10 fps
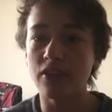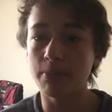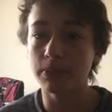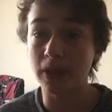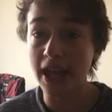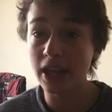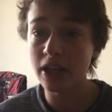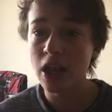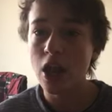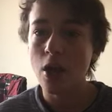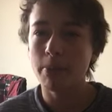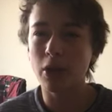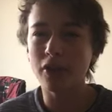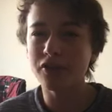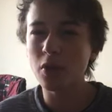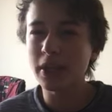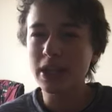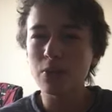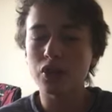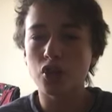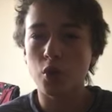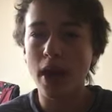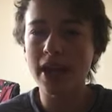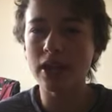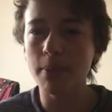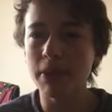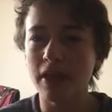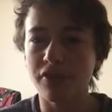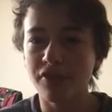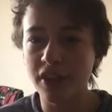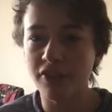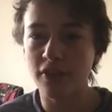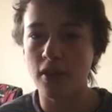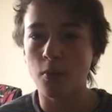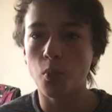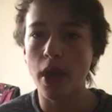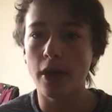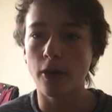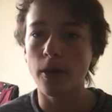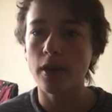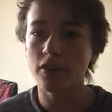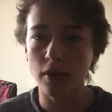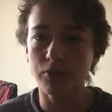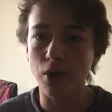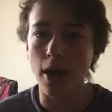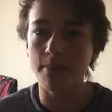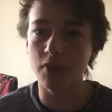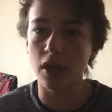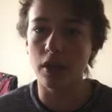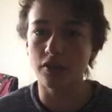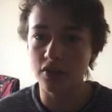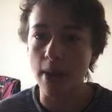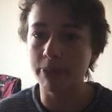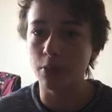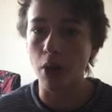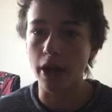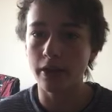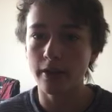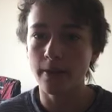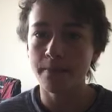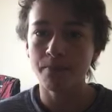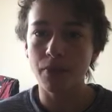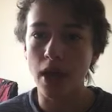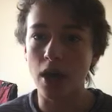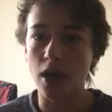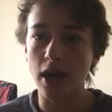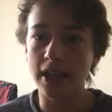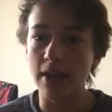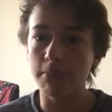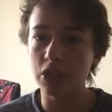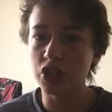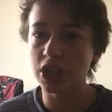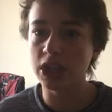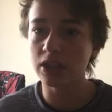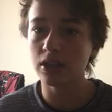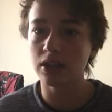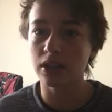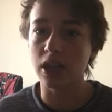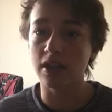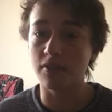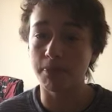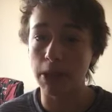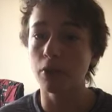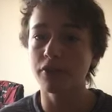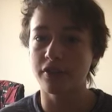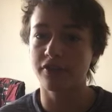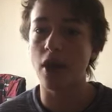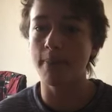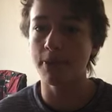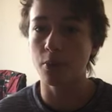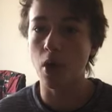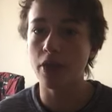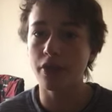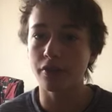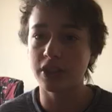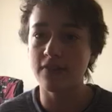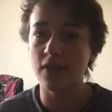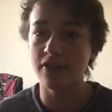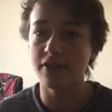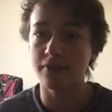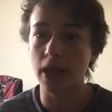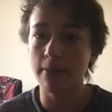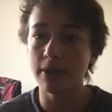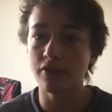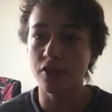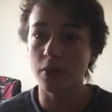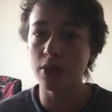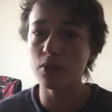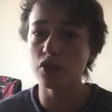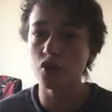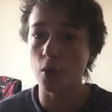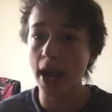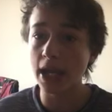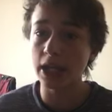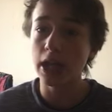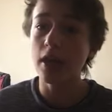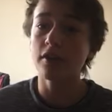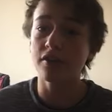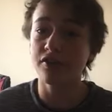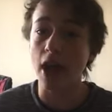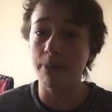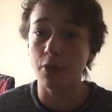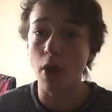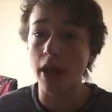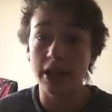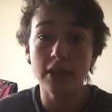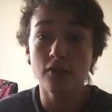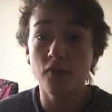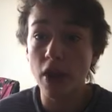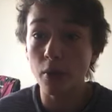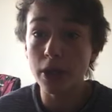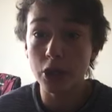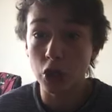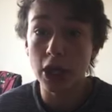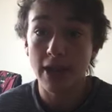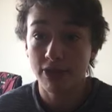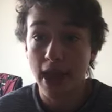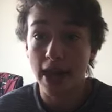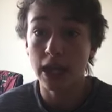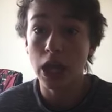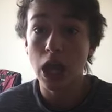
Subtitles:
plan, but also he was trained up in a system where to stop the run. Again, Michigan is built to stop the run, their defensive linemen, so he was trained to stop the run. He's very good at that.